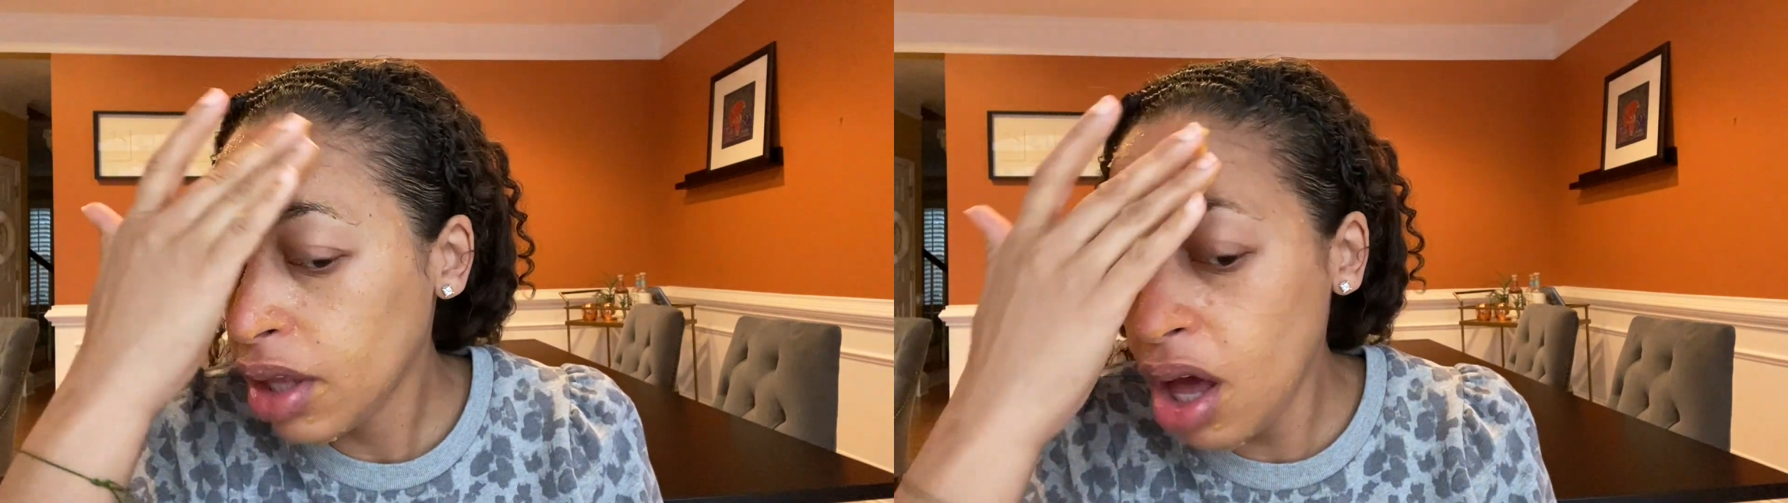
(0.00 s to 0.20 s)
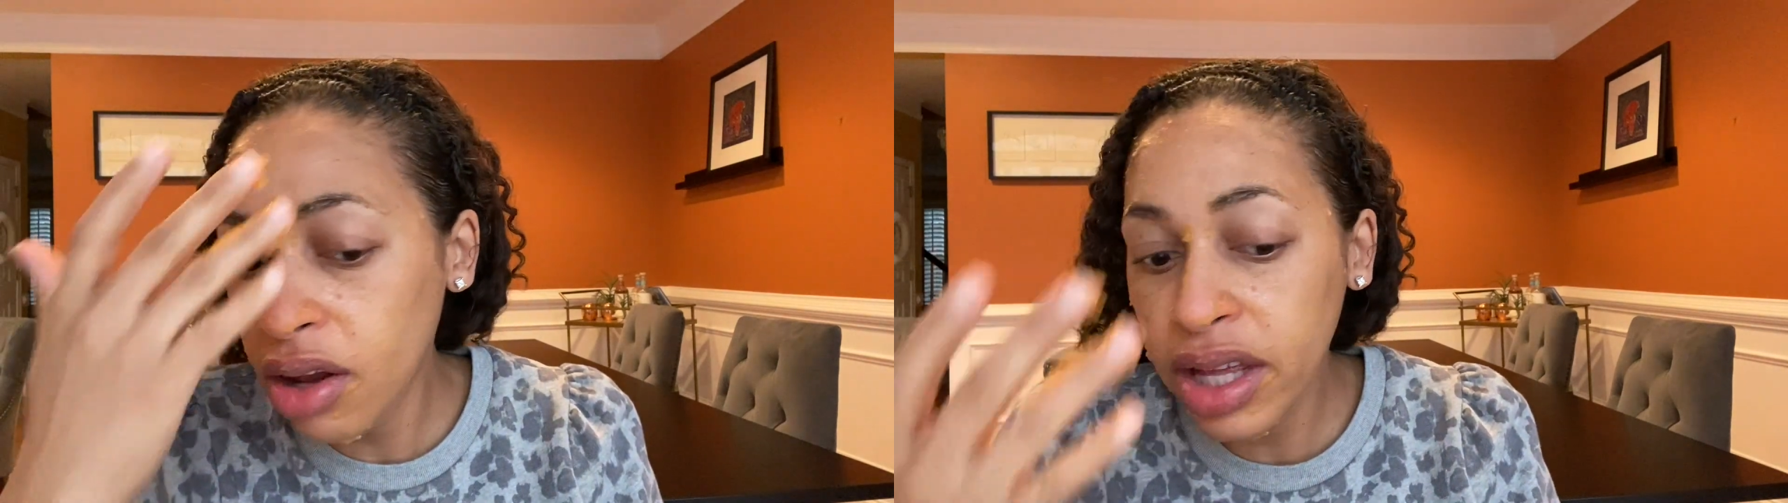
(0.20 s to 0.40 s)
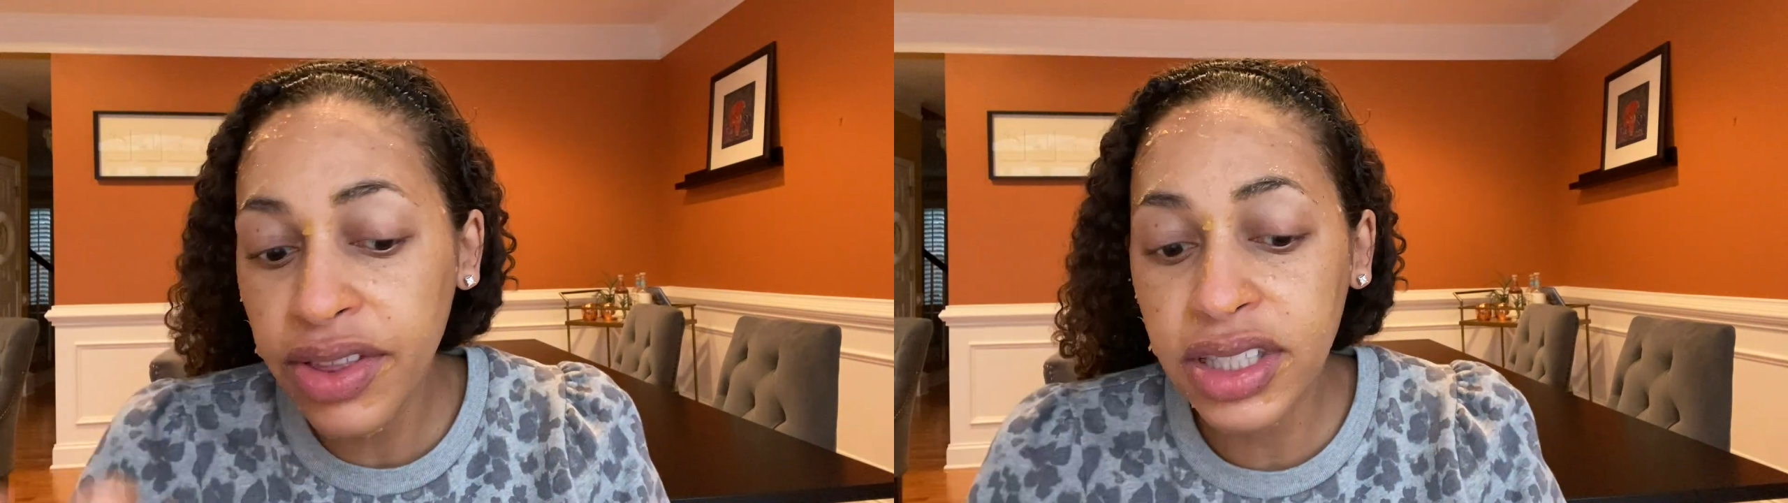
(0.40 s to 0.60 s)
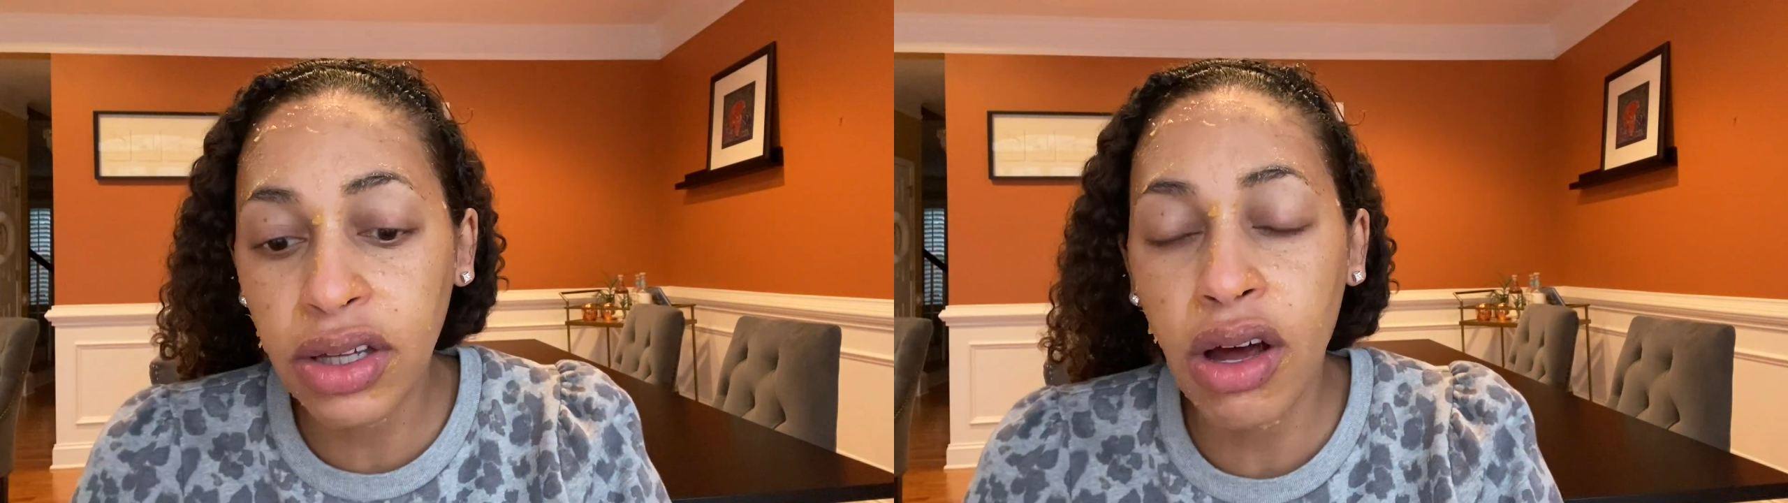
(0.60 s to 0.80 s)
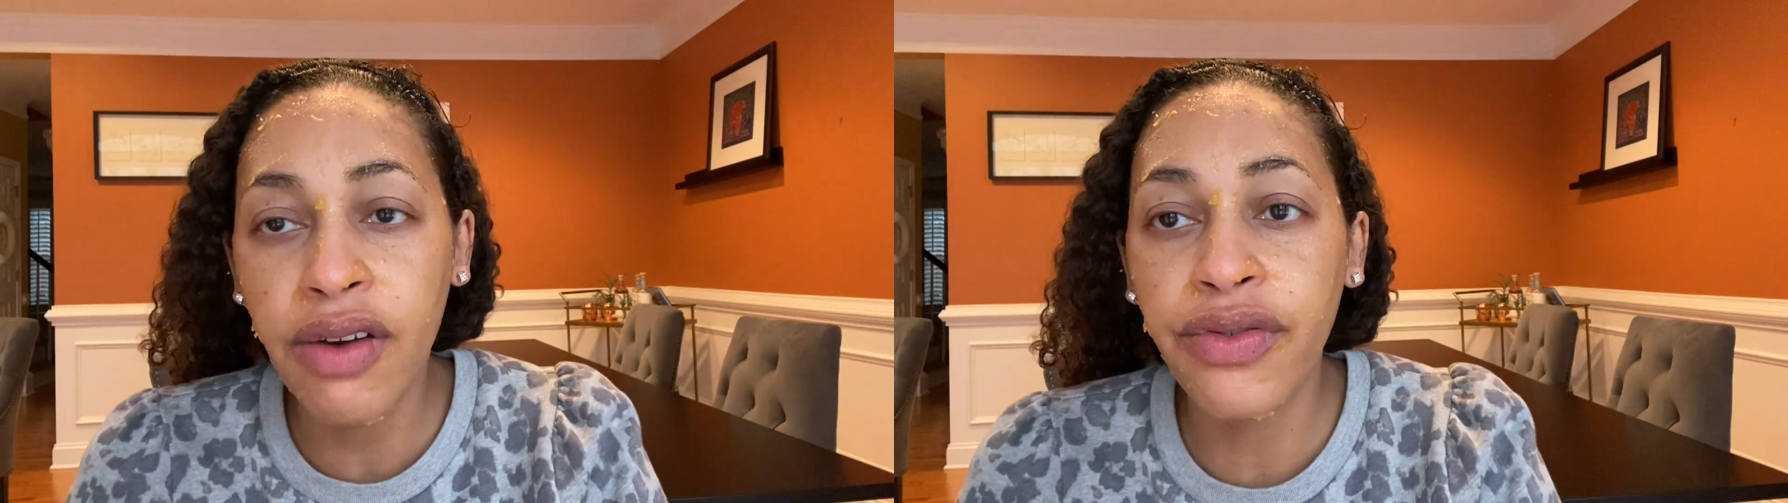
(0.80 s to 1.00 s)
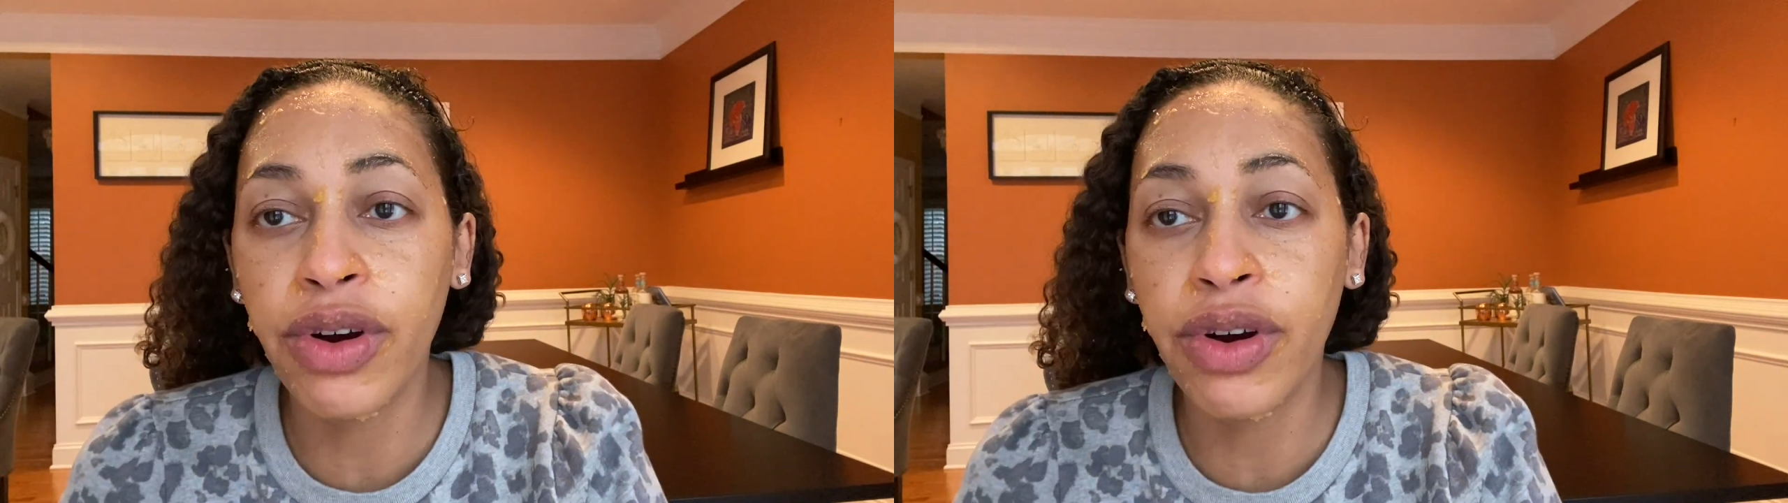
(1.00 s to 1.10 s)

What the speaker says: I'll leave this on for